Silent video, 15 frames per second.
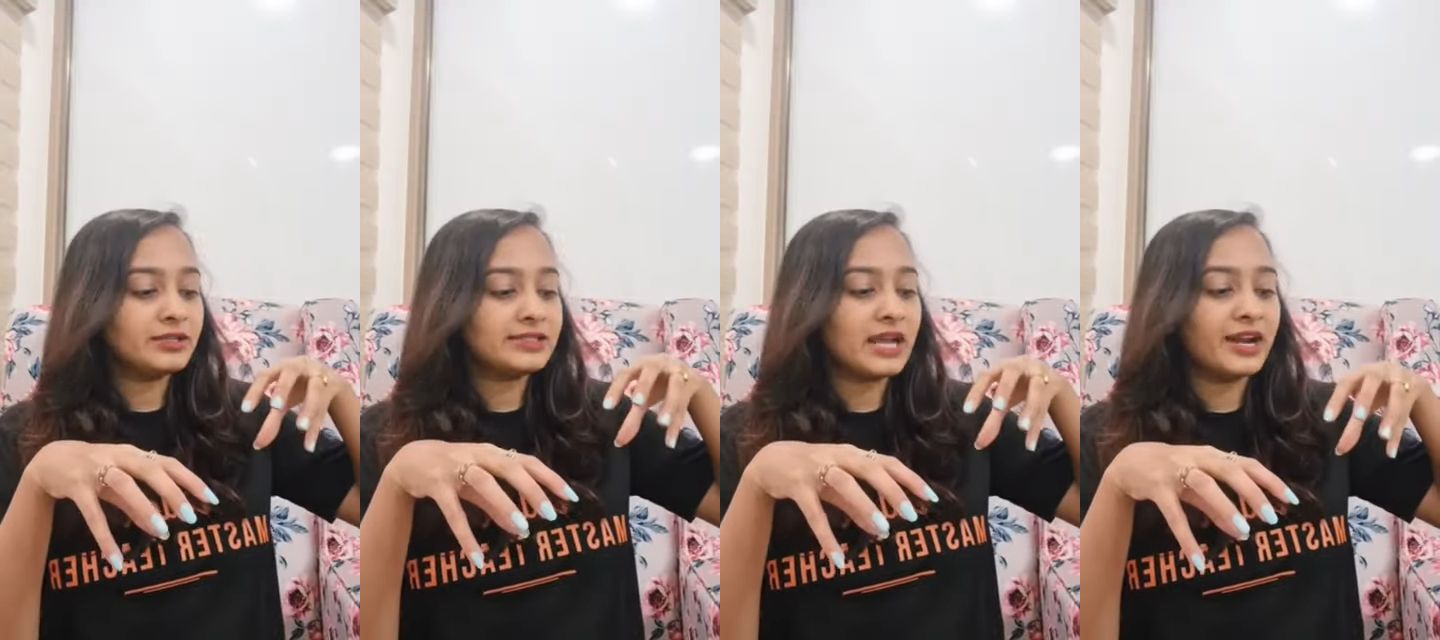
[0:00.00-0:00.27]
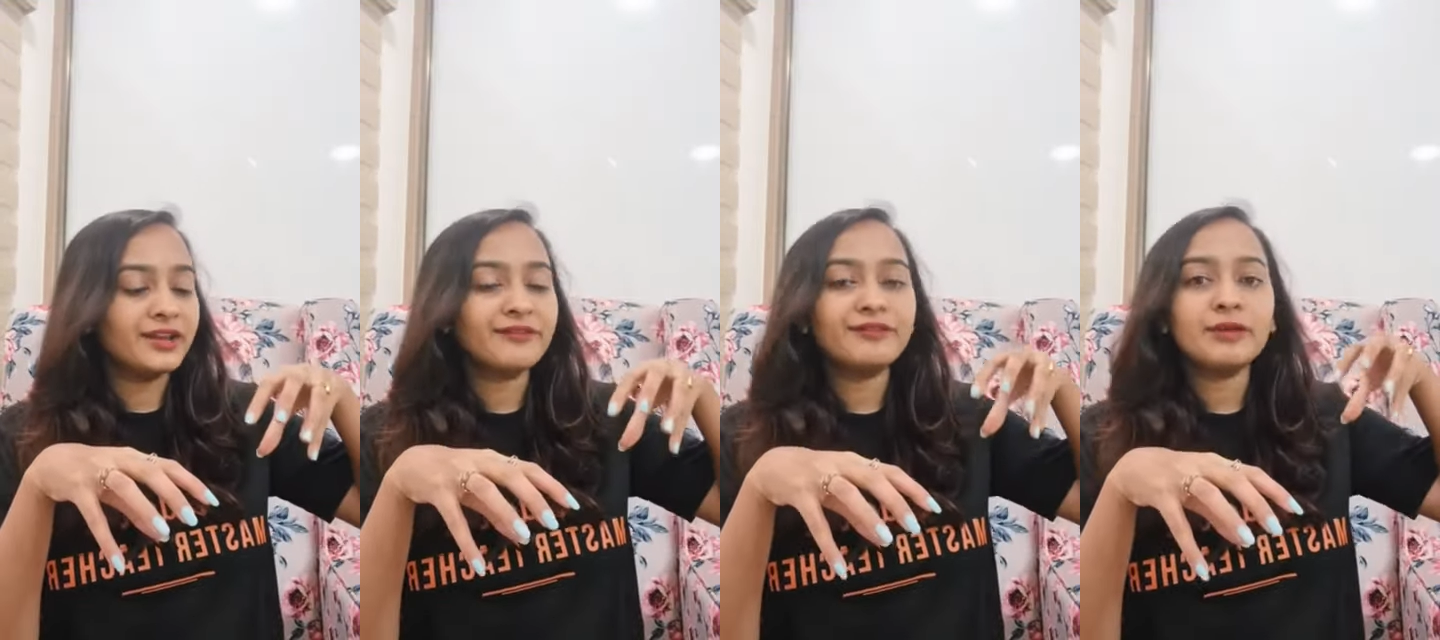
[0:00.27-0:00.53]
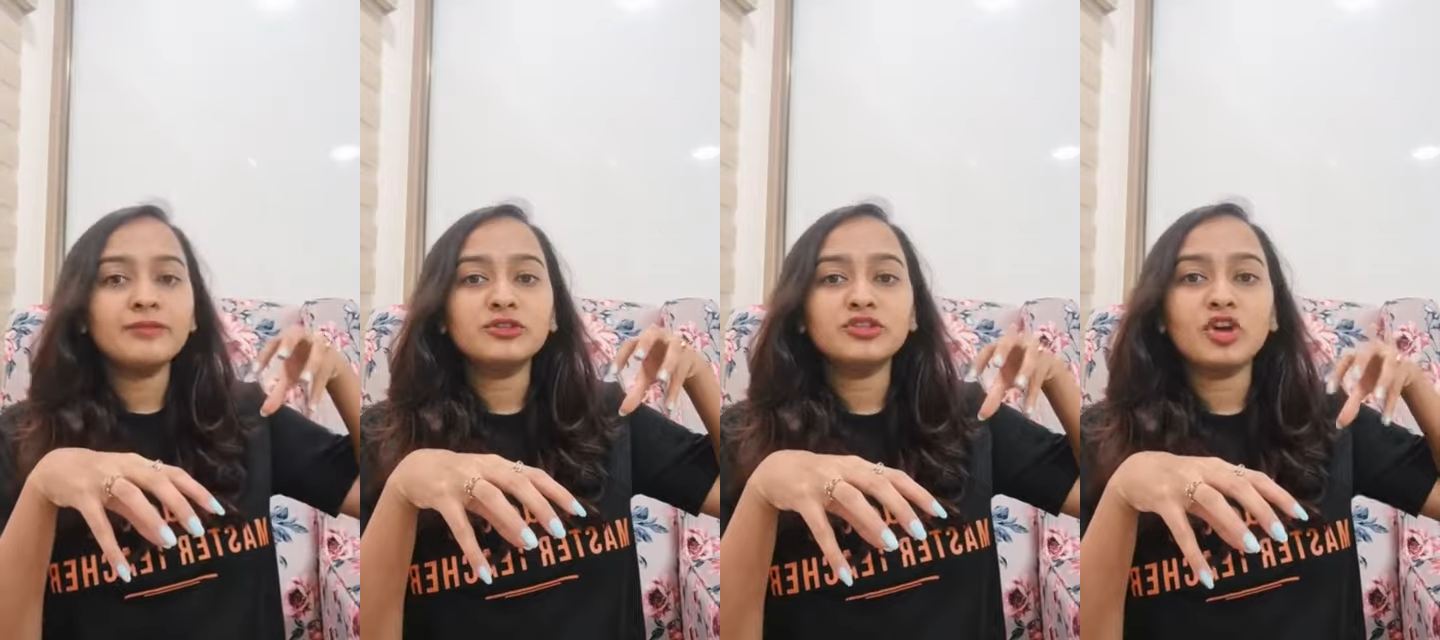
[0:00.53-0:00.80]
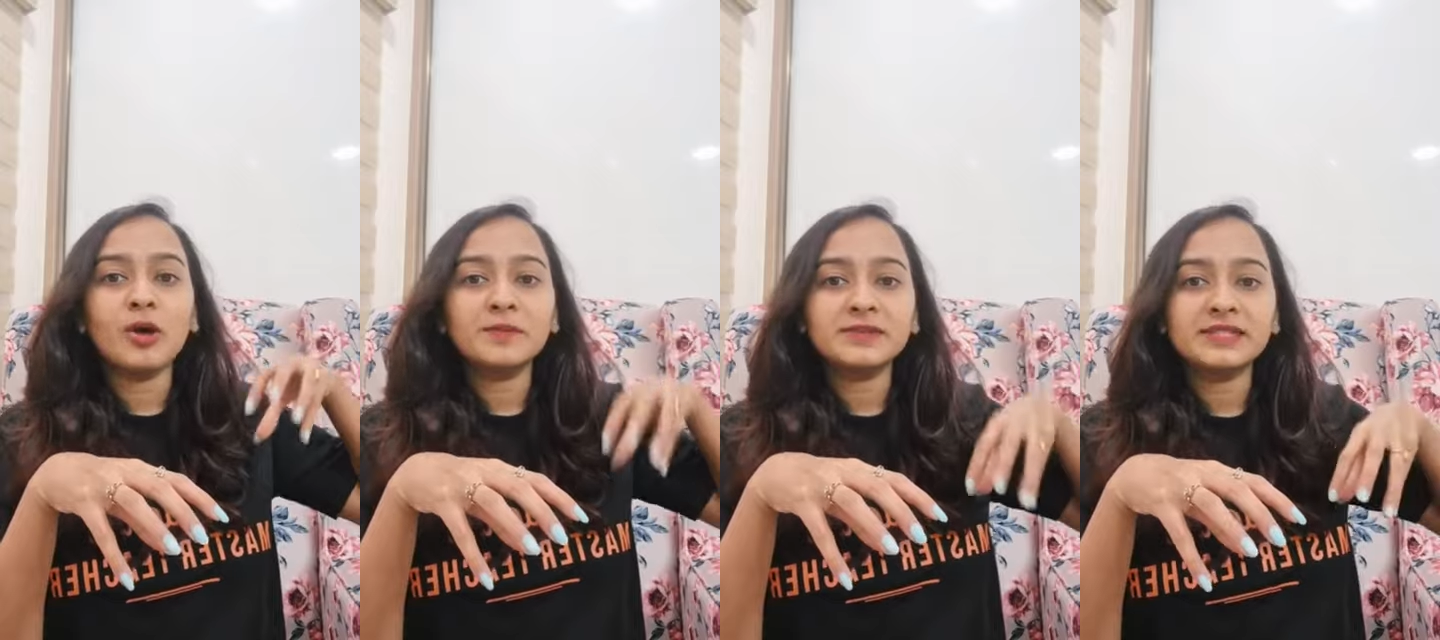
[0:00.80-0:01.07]
starting from
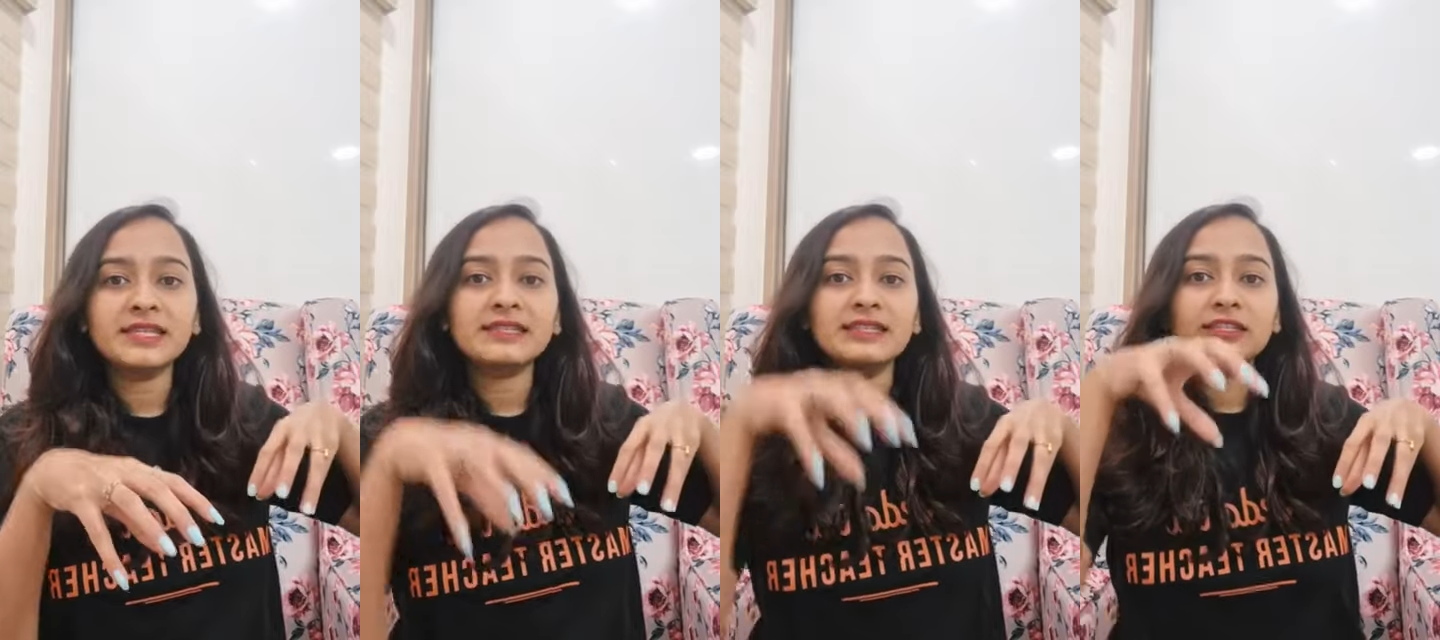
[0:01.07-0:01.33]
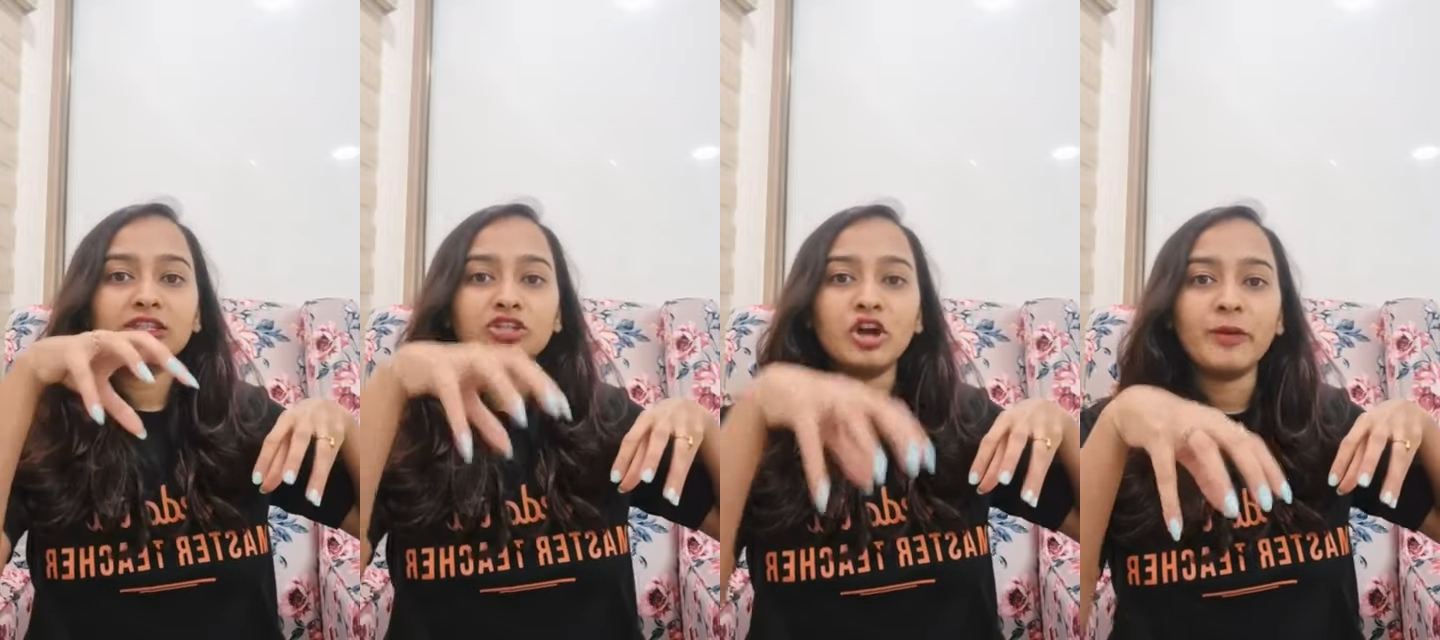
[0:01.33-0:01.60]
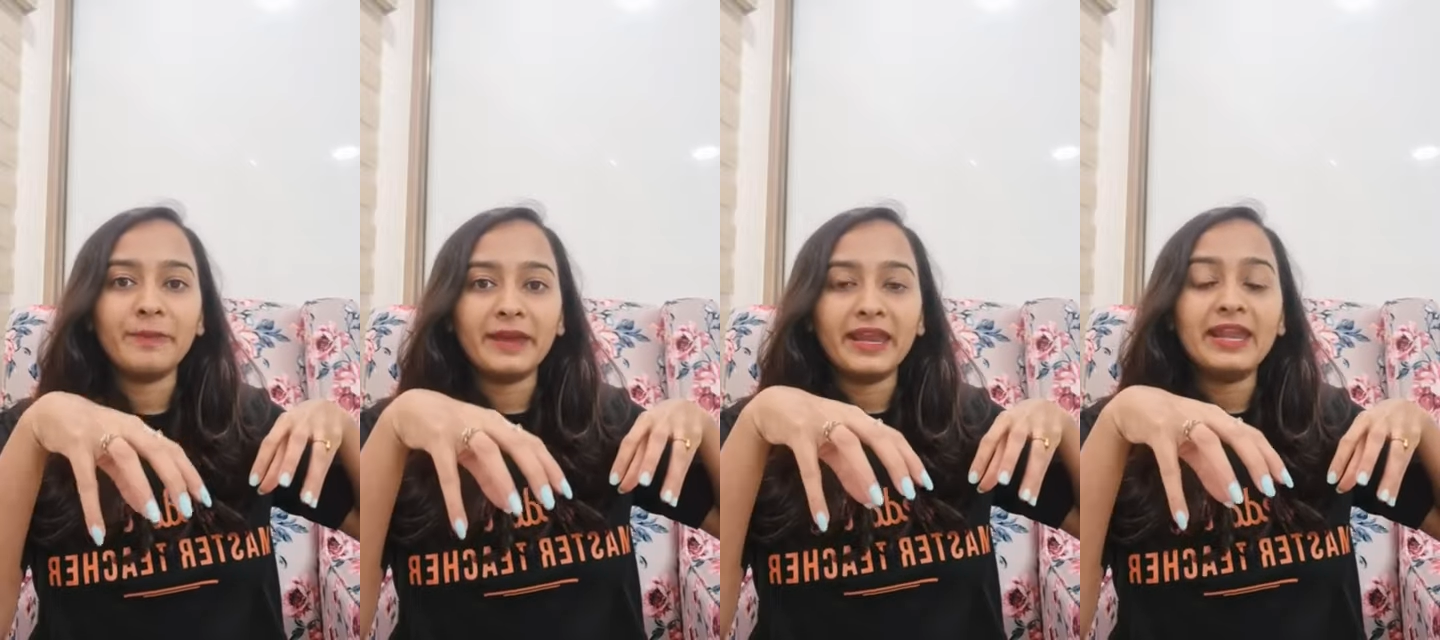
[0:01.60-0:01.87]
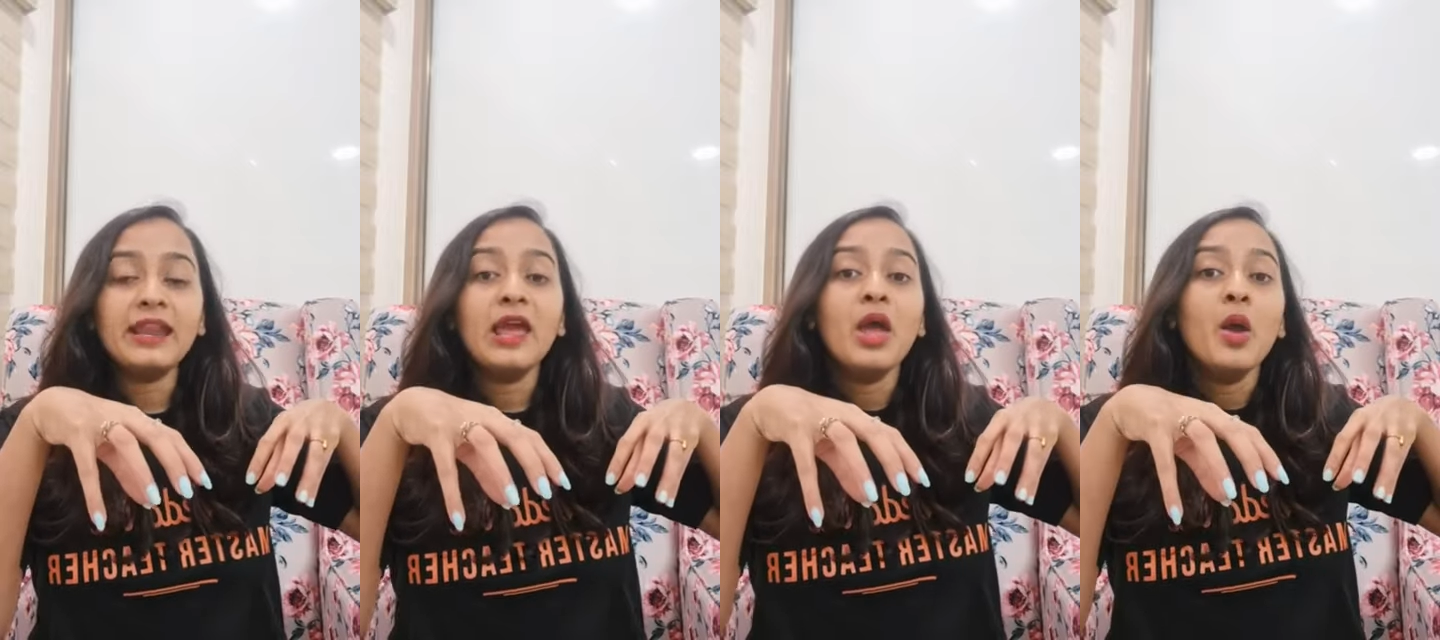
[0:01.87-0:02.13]
stop 6 and stop
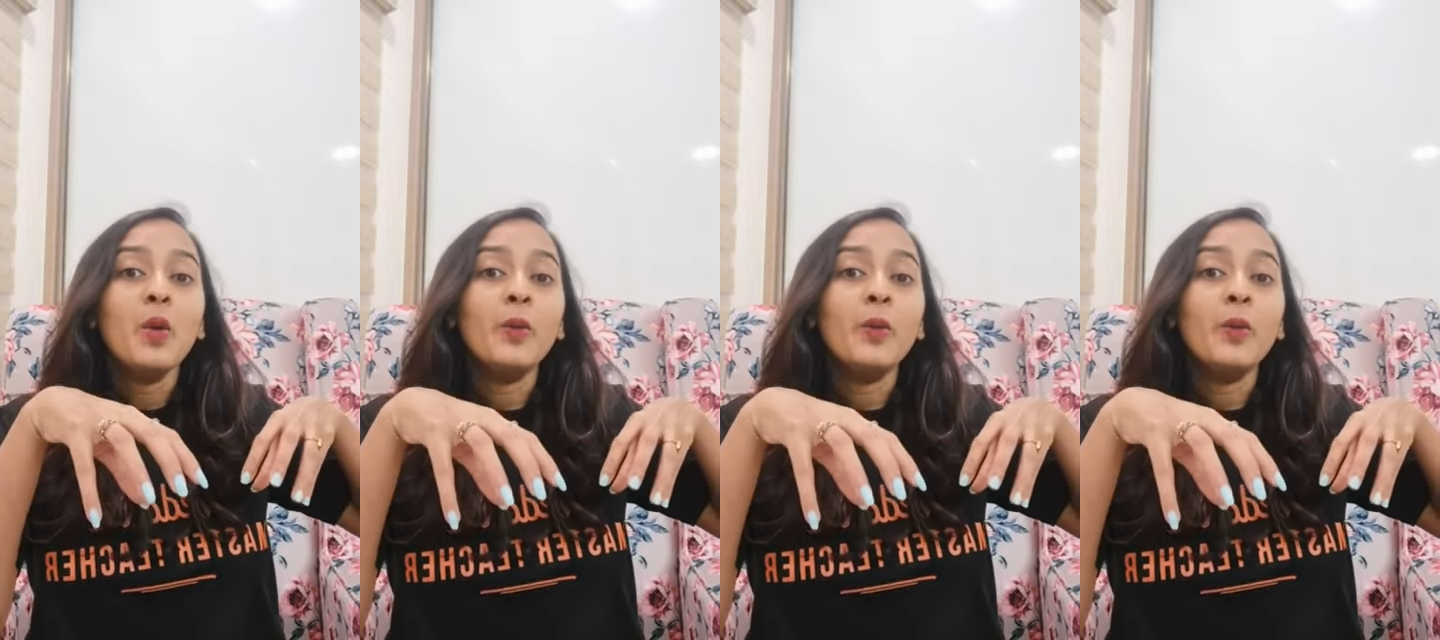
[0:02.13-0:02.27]
8,